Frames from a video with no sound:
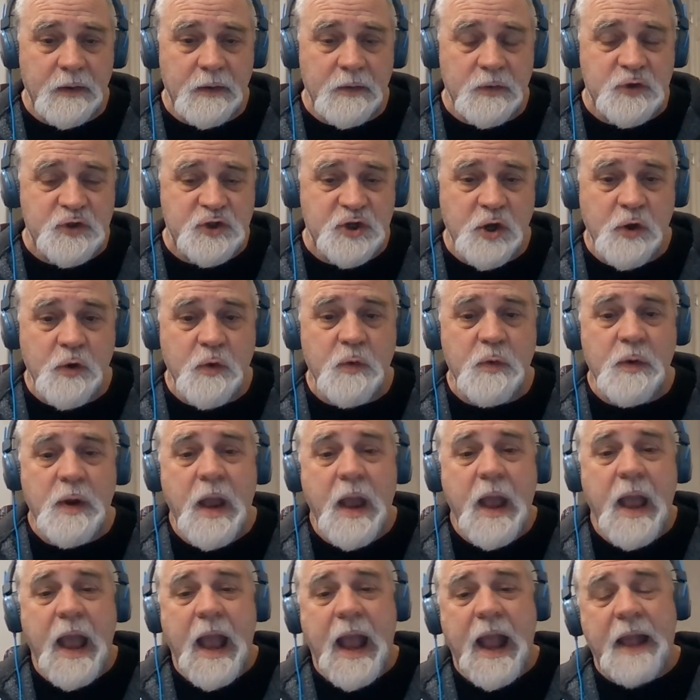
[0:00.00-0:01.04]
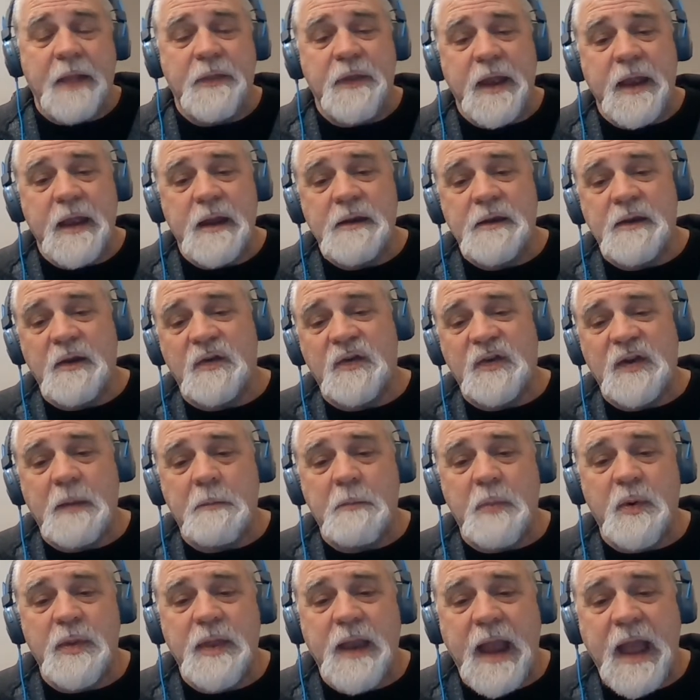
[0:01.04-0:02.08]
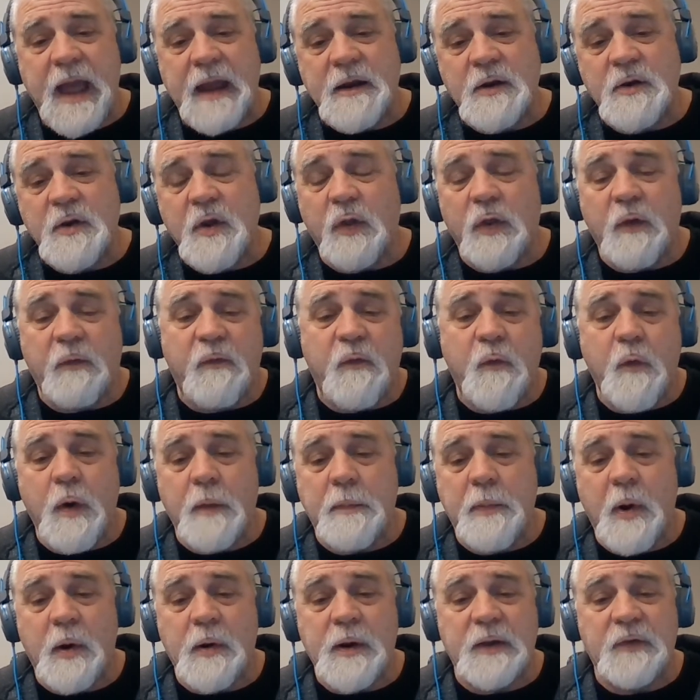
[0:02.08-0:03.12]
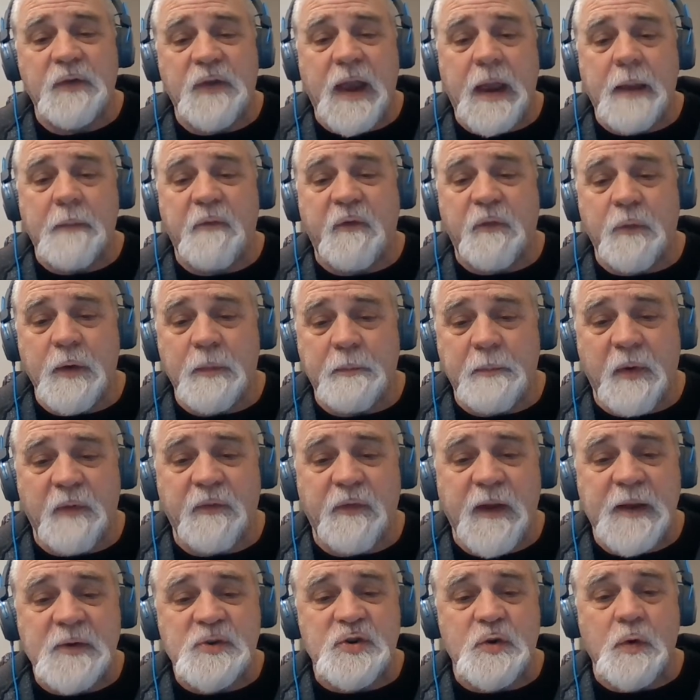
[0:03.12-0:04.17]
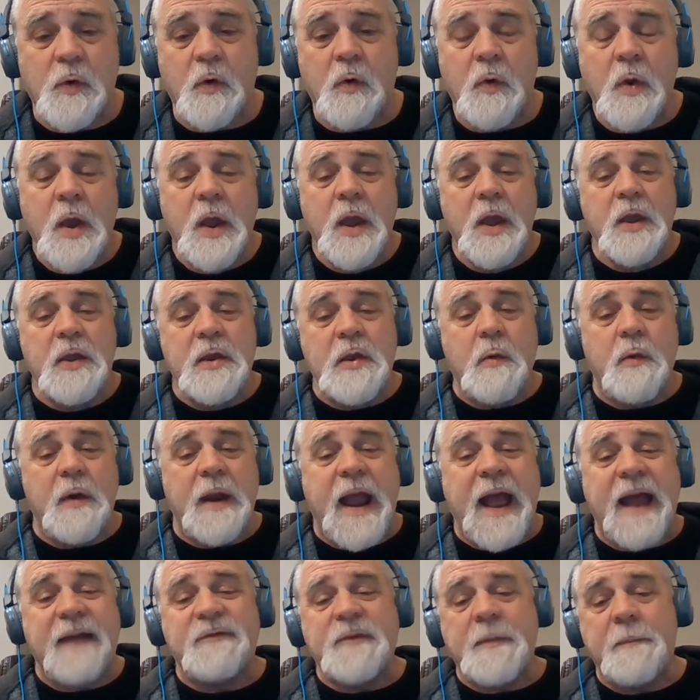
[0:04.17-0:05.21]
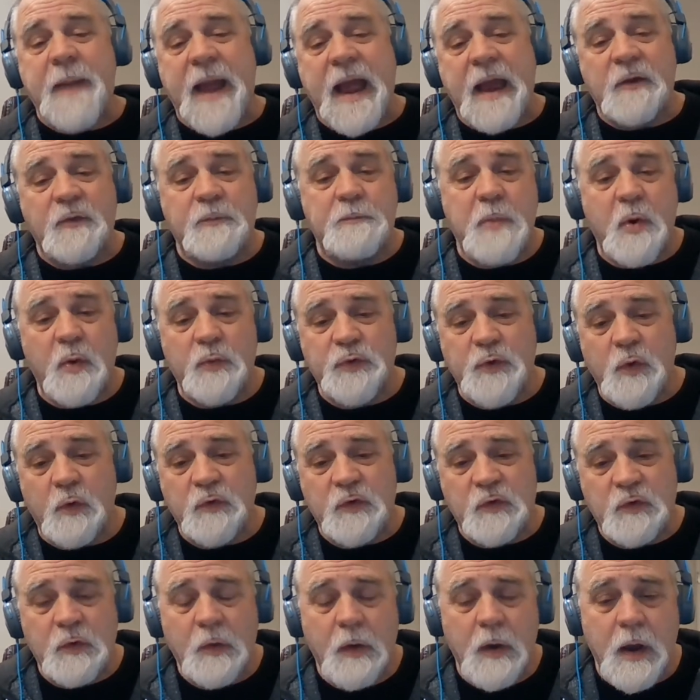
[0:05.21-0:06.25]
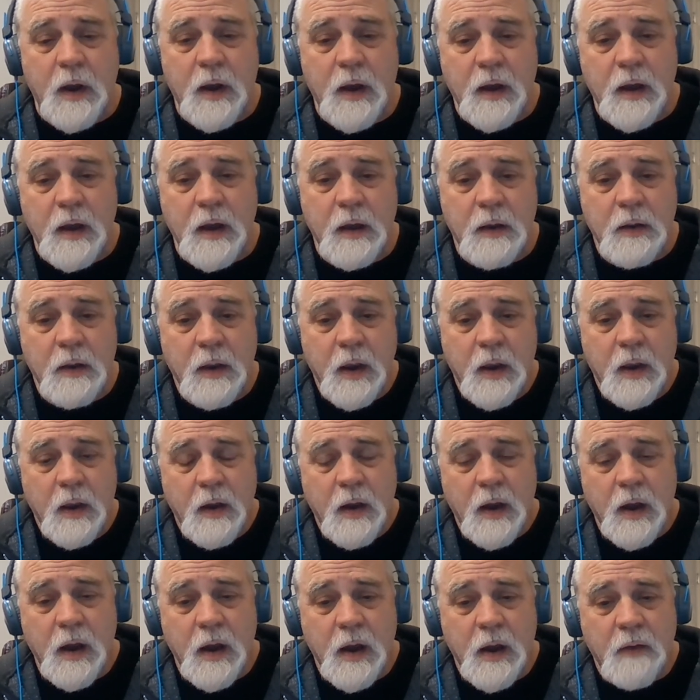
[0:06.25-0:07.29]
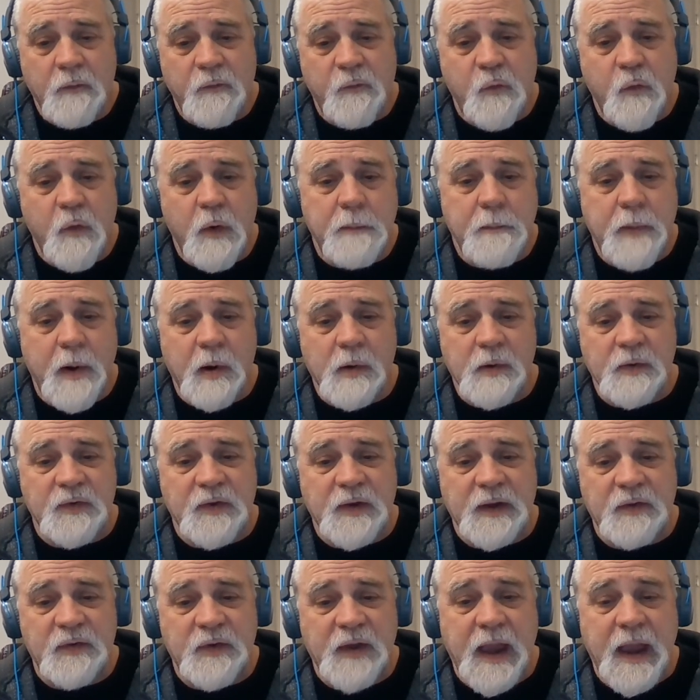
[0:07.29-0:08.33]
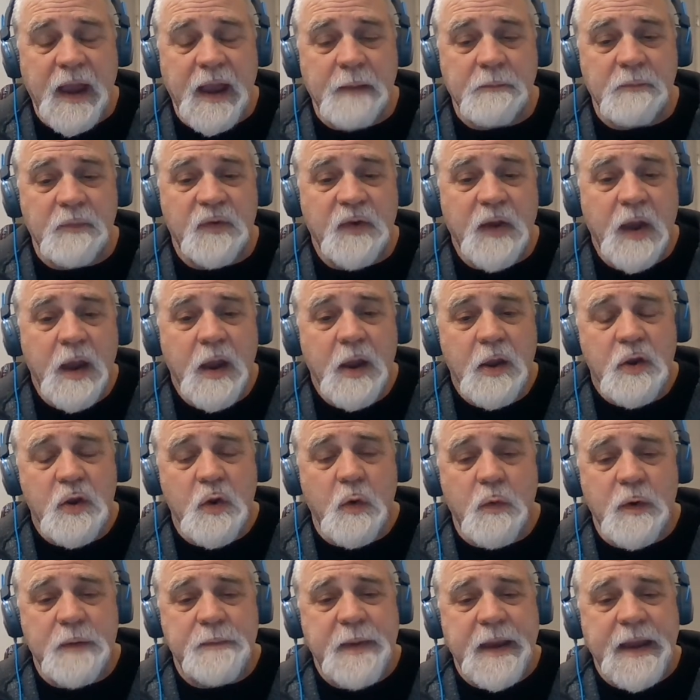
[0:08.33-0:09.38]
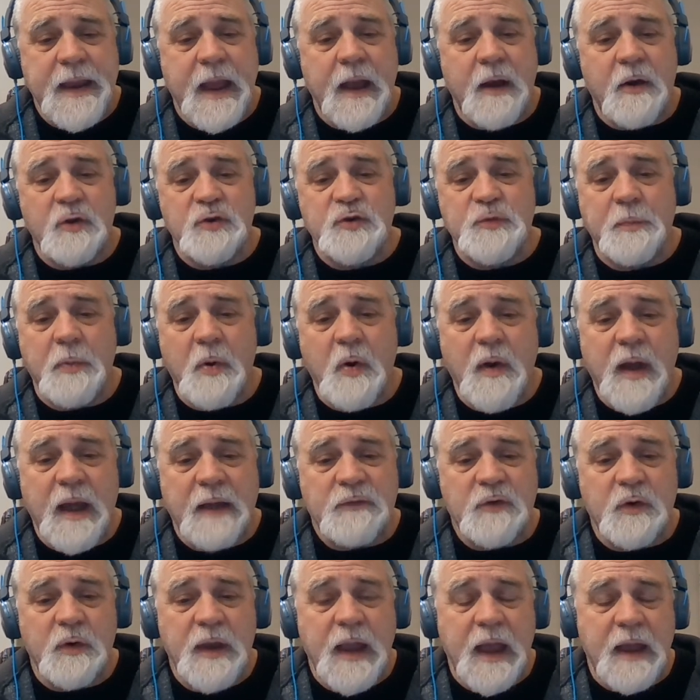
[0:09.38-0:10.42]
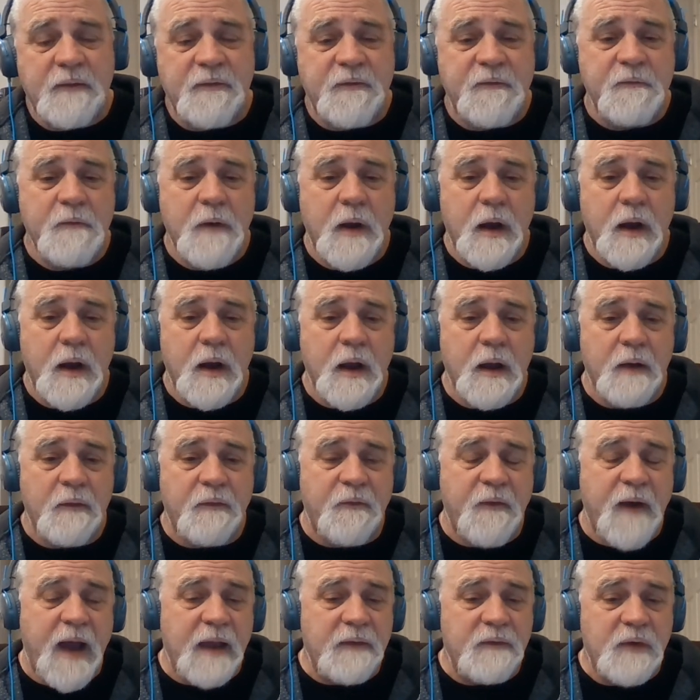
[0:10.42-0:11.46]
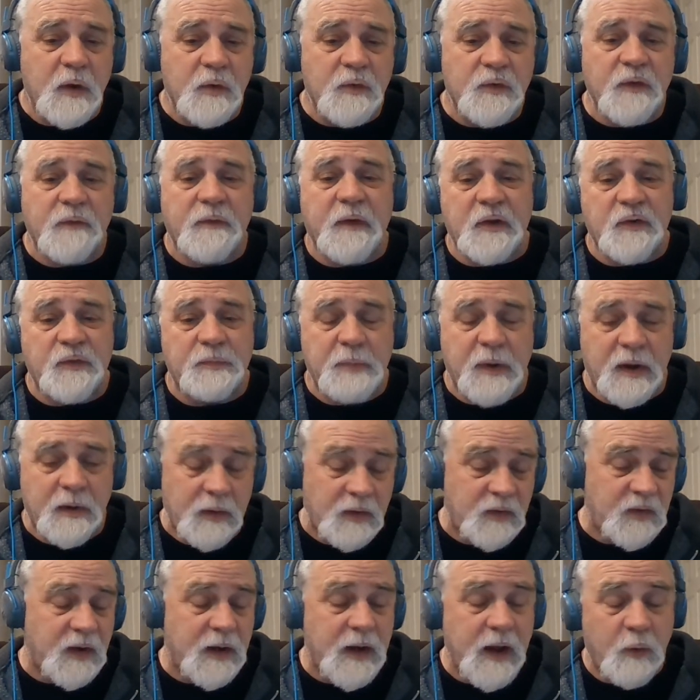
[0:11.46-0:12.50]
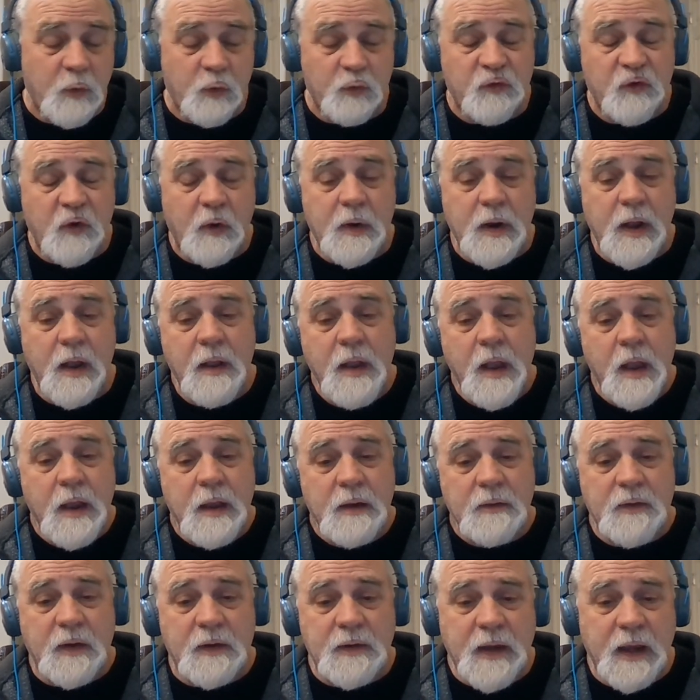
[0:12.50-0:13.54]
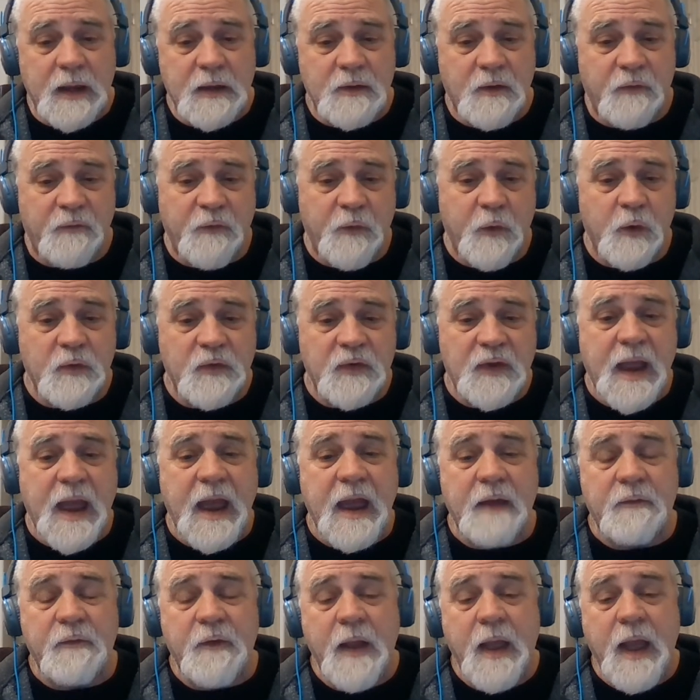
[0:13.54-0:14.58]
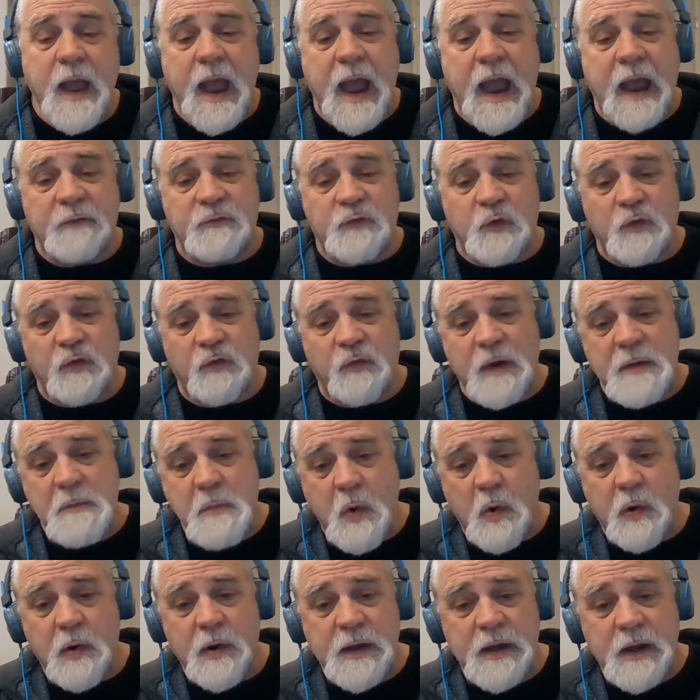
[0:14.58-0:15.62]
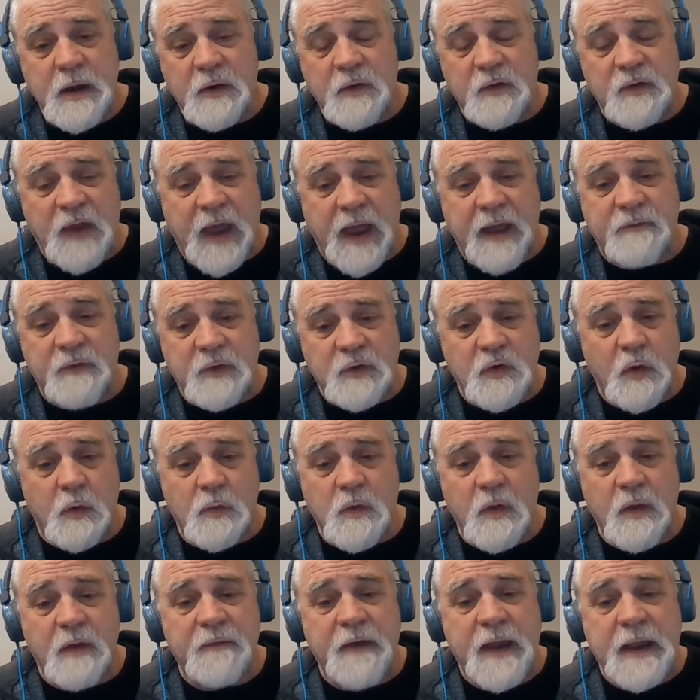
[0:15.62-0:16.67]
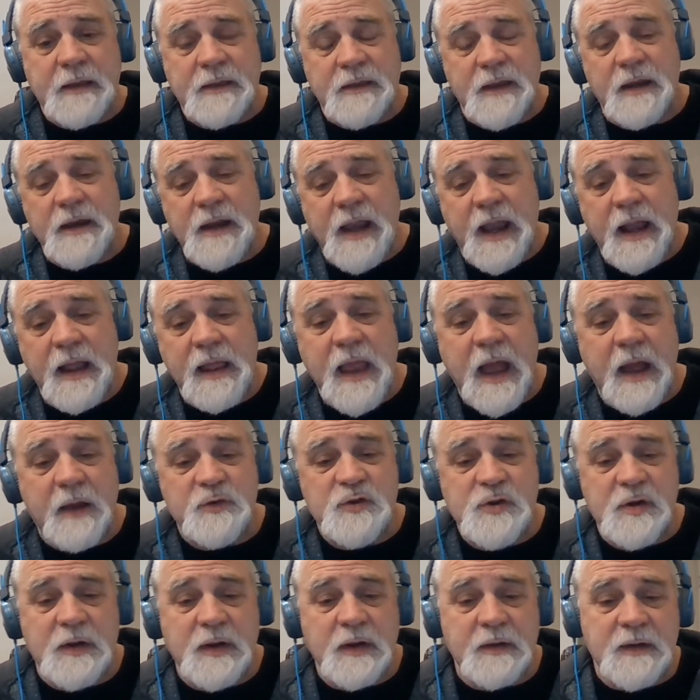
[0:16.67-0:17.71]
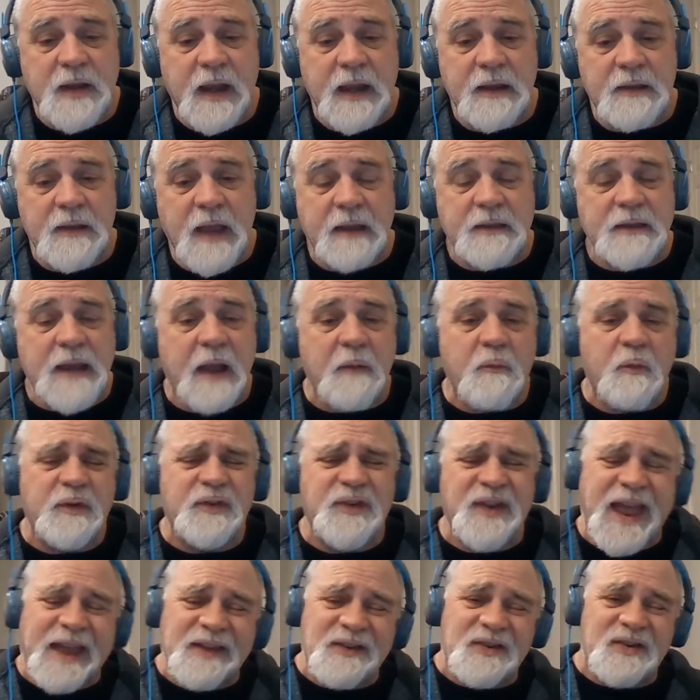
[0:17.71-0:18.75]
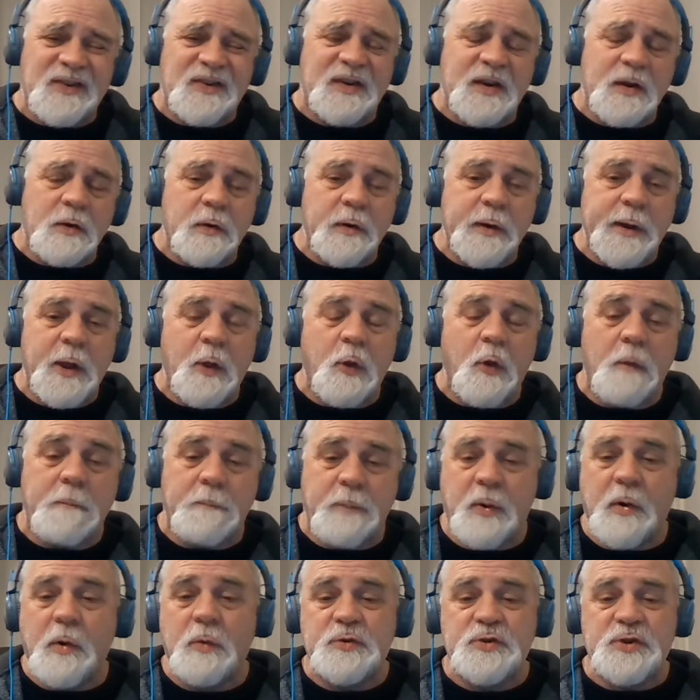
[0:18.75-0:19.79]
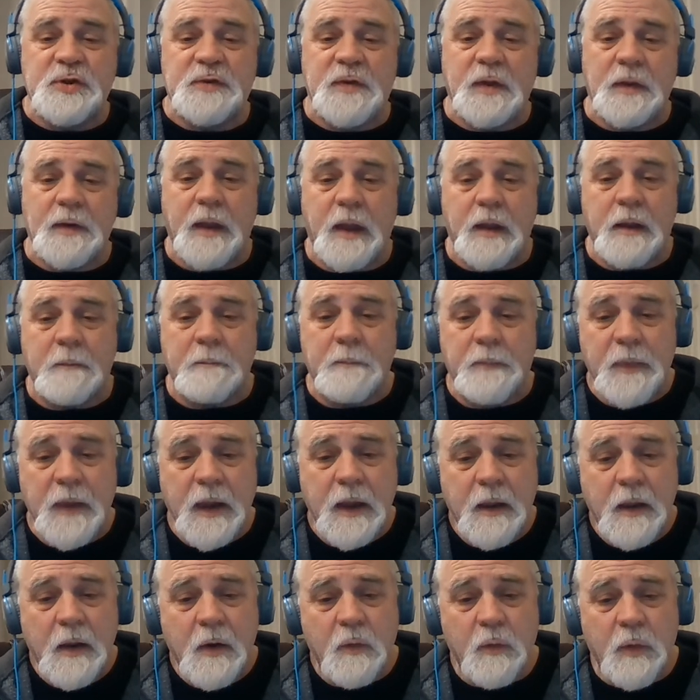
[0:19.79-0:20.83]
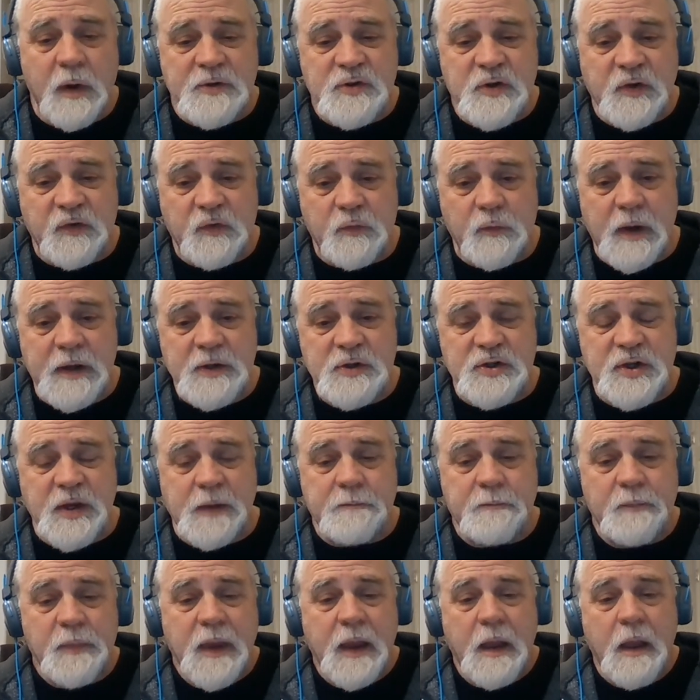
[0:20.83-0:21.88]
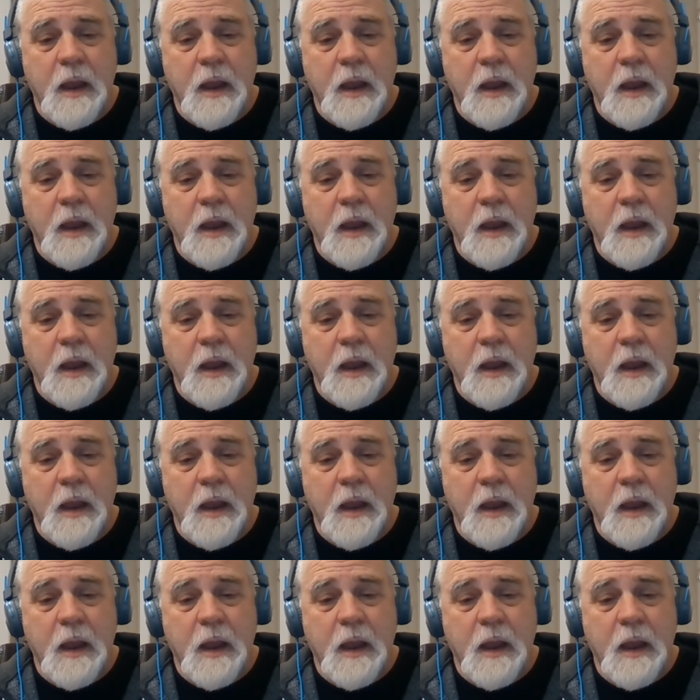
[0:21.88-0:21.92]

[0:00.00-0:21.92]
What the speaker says: June, and then in December they had another 4-part exam for the professional. You would have to pass both those 4 parts exams. You would be eligible after you had 5 years of experience in Arizona to take the first half. After 3 more years, have a total of 8. Then they allowed you to take that. That was that serial approach to the registration.